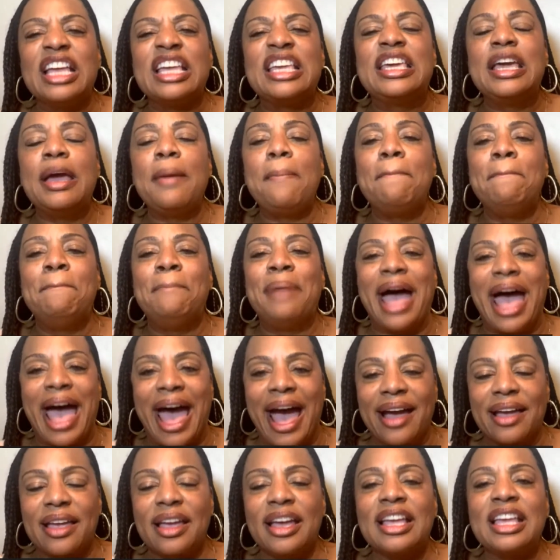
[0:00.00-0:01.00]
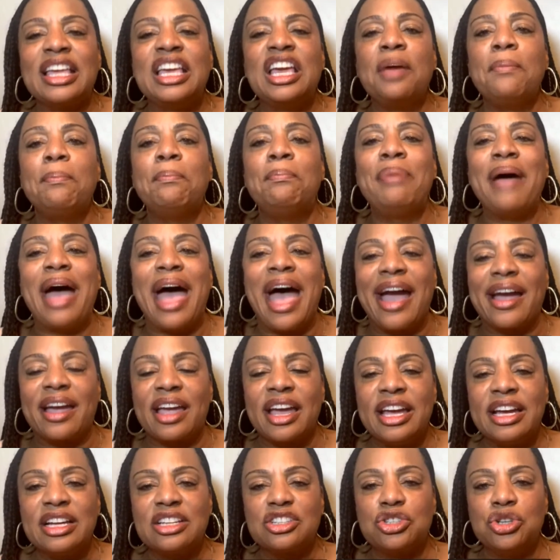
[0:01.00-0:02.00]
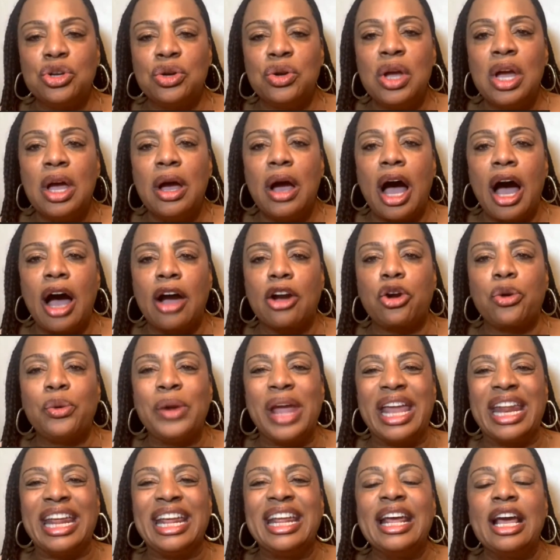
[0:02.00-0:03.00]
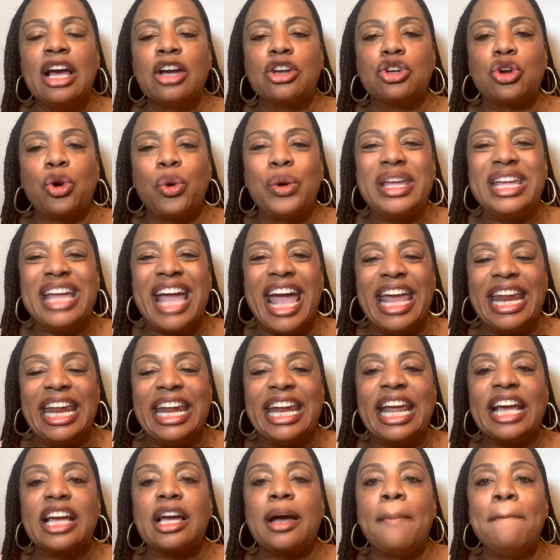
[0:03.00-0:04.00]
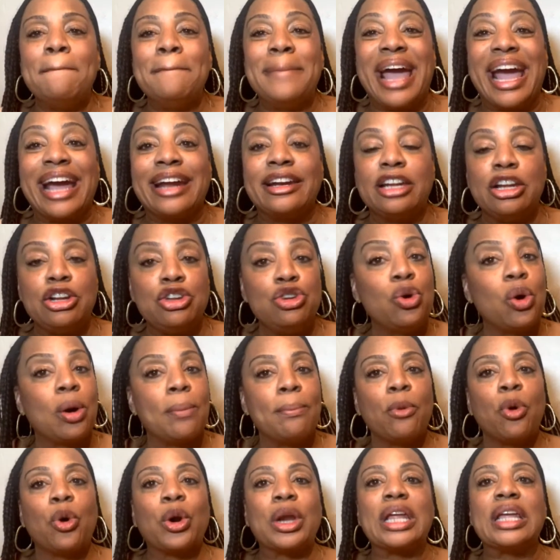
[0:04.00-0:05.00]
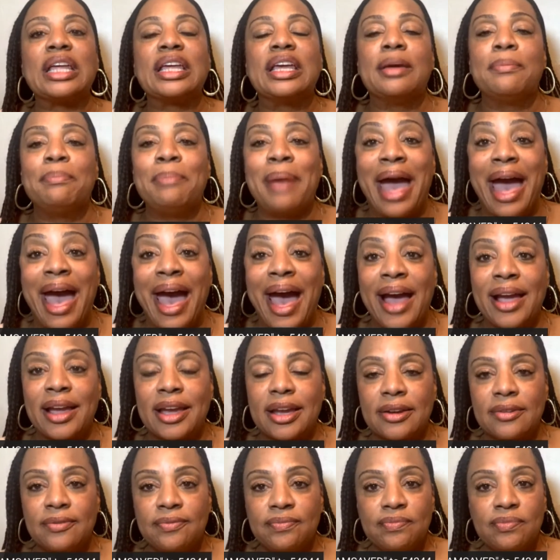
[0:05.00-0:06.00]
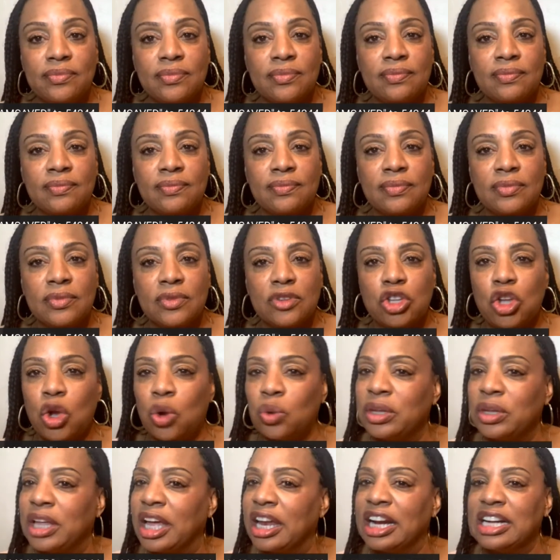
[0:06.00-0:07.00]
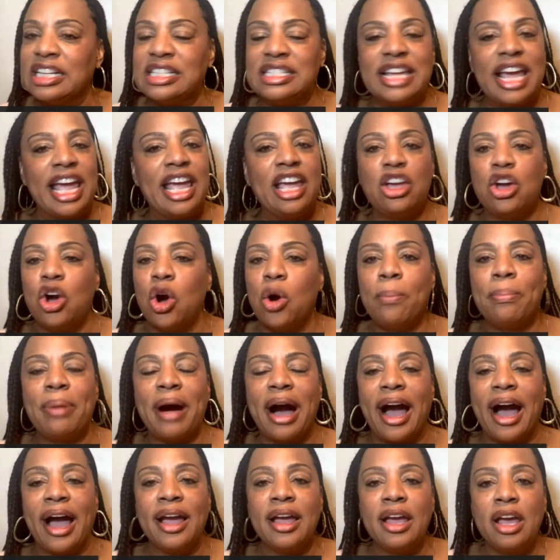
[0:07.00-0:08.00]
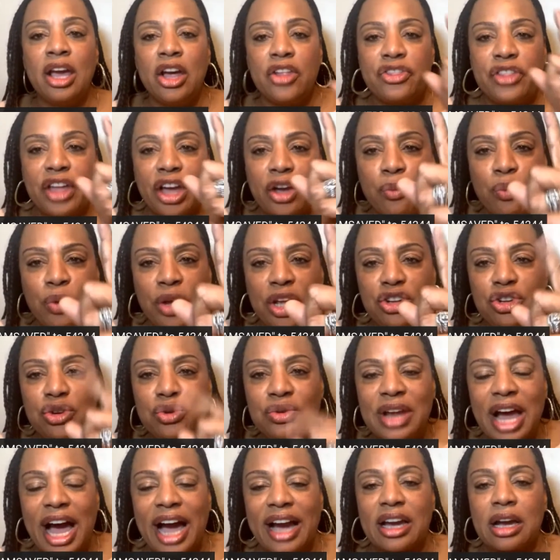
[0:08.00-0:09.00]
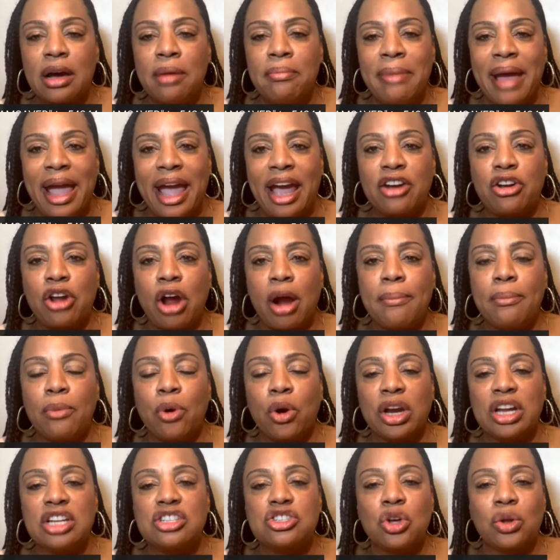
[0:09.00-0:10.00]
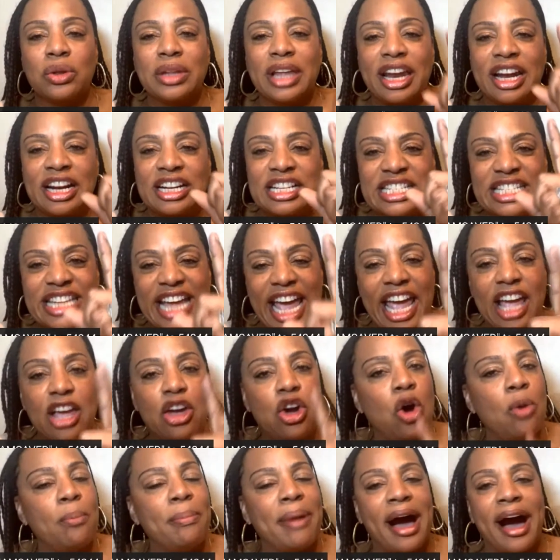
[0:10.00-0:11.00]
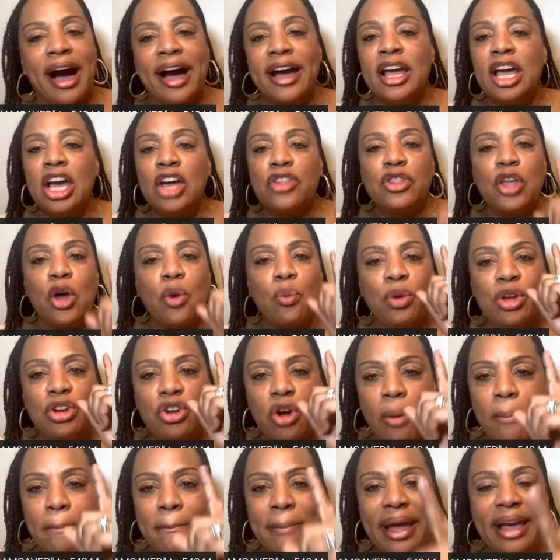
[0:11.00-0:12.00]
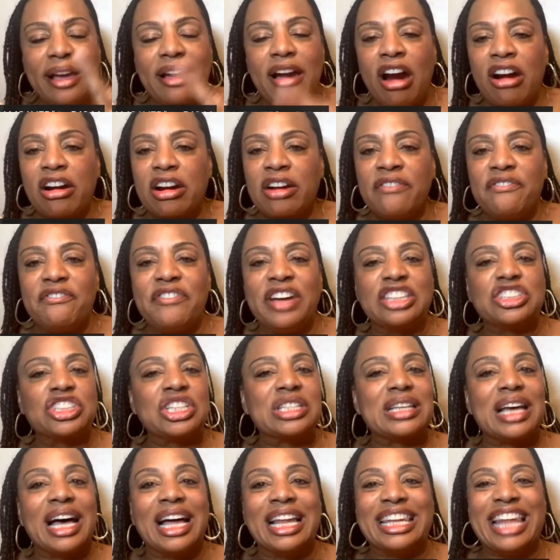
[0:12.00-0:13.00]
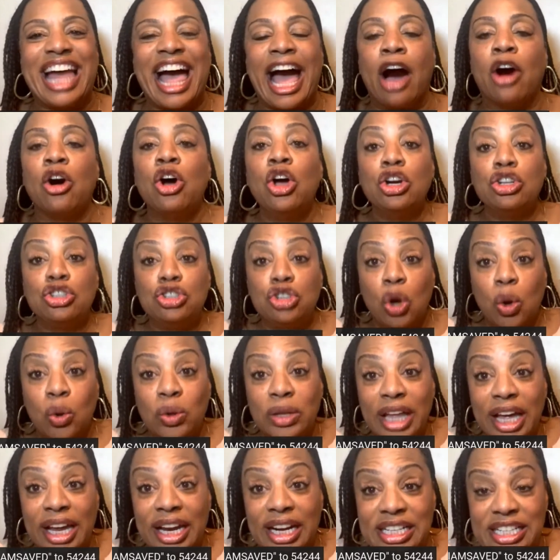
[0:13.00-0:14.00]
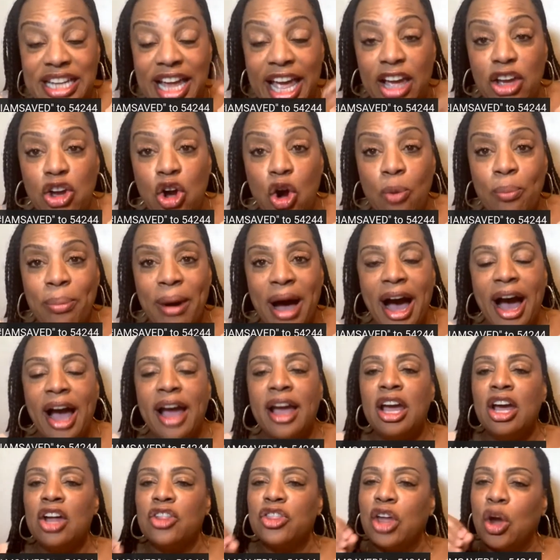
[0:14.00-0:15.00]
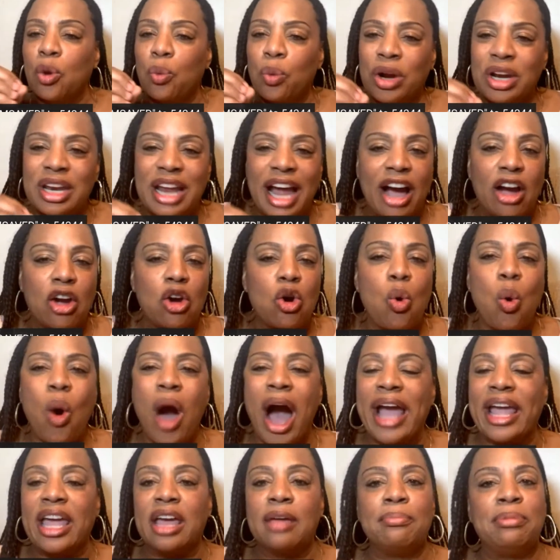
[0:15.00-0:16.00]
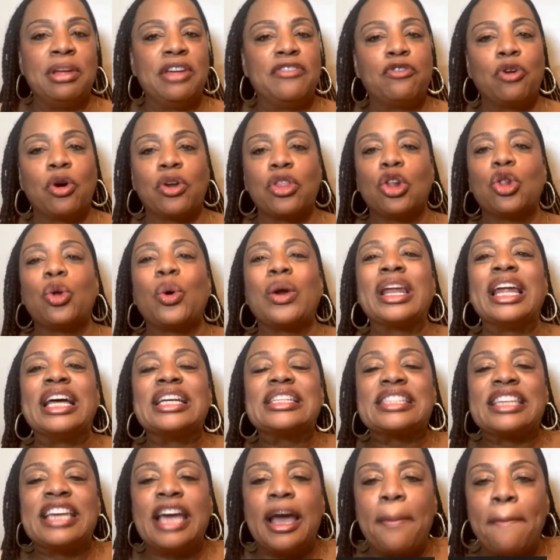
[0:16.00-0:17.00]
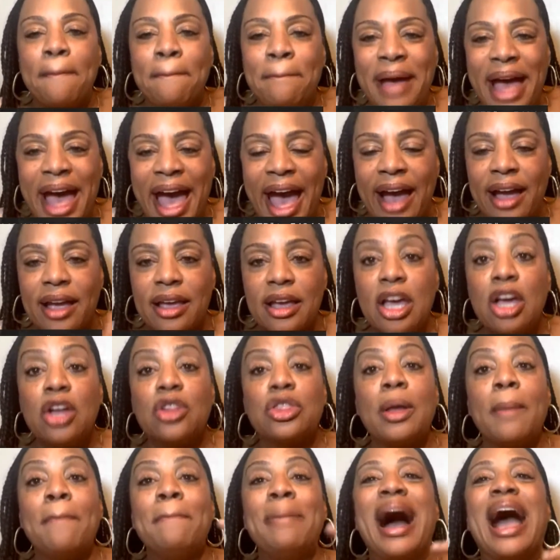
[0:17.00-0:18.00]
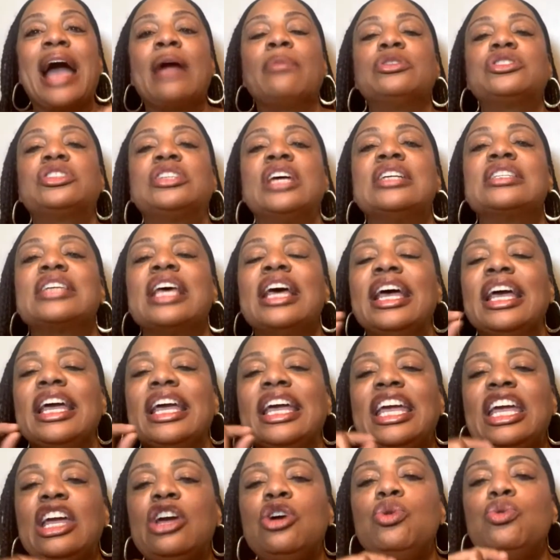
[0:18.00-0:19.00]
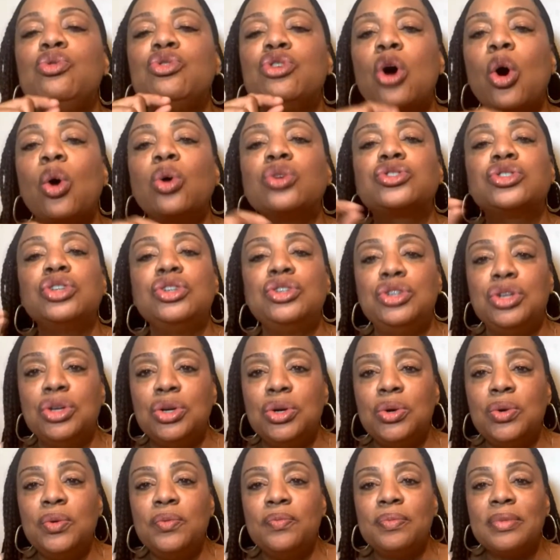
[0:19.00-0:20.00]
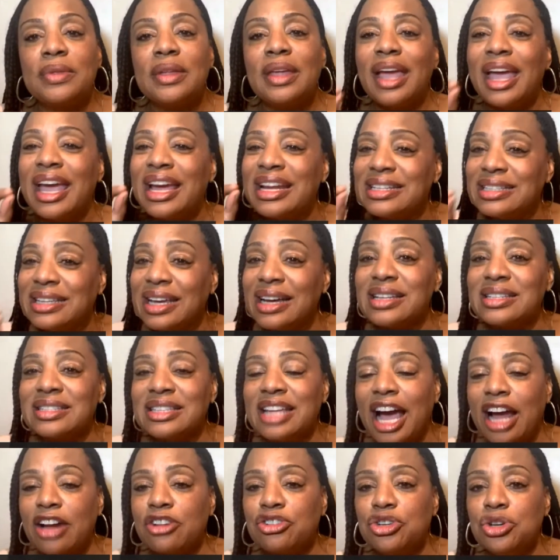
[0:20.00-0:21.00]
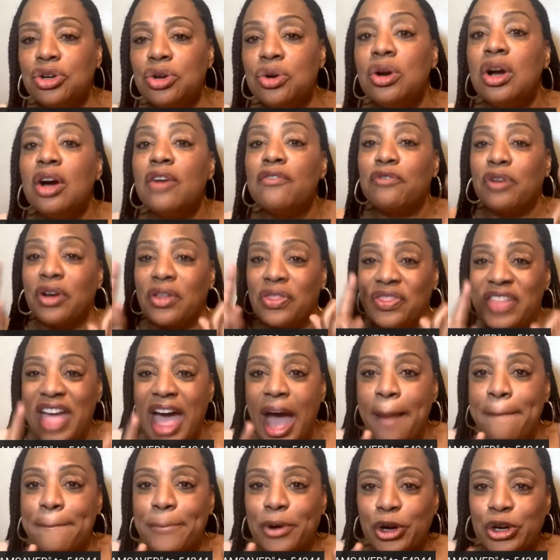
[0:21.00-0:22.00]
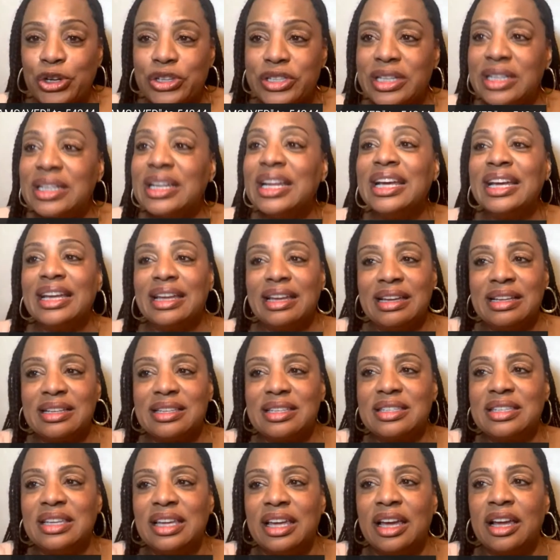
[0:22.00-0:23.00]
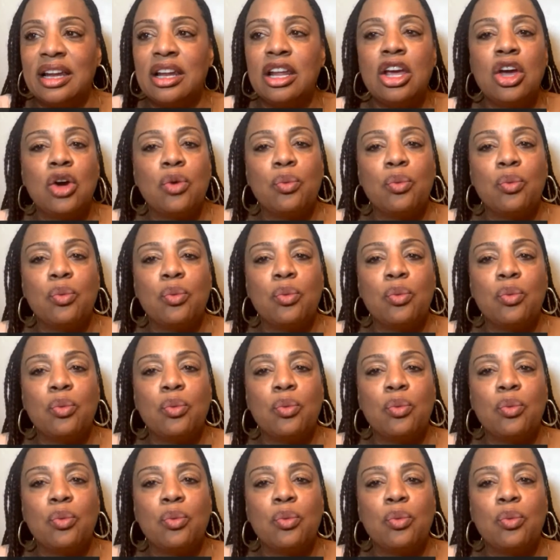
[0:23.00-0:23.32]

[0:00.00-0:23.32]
Get back. Get back to creating and commanding your morning. Get back. Don't let a day go by that we do not command our mornings. Don't let a day go by that we don't make our confessions aloud. Don't let a day go by that we're not quiet before the Lord. Let's get back. The Bible says, he who knows to do and does not do, for that person is sin.